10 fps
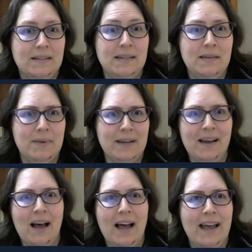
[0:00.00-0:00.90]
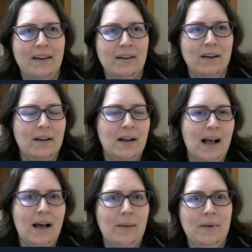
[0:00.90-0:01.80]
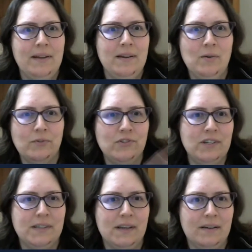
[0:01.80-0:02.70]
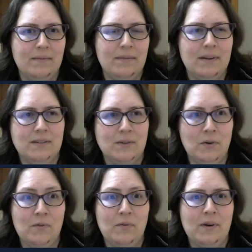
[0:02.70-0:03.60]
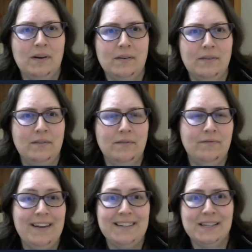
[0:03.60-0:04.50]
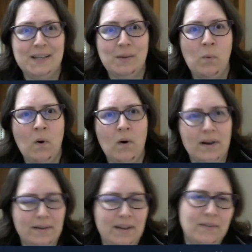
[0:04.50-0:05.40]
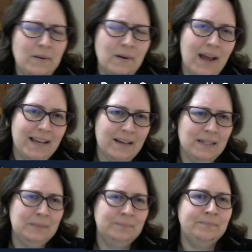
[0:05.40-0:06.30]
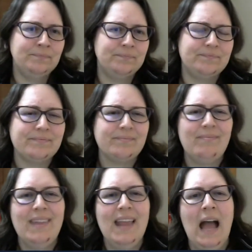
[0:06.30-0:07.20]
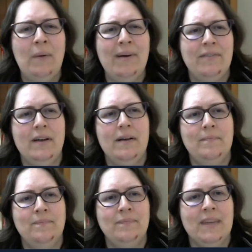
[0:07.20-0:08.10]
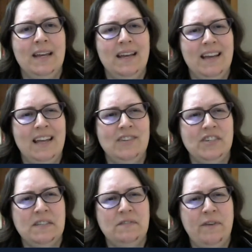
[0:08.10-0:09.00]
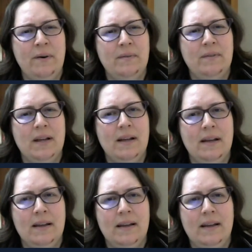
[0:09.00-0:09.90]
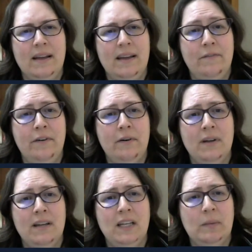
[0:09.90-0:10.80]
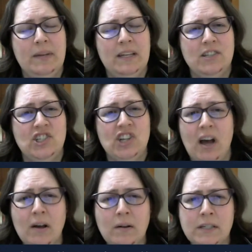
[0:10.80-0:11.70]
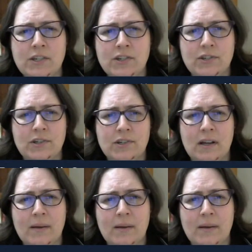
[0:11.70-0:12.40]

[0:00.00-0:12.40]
sleeping guy and launches a sort of fantasy war, if you like. However, it felt a little bit childish,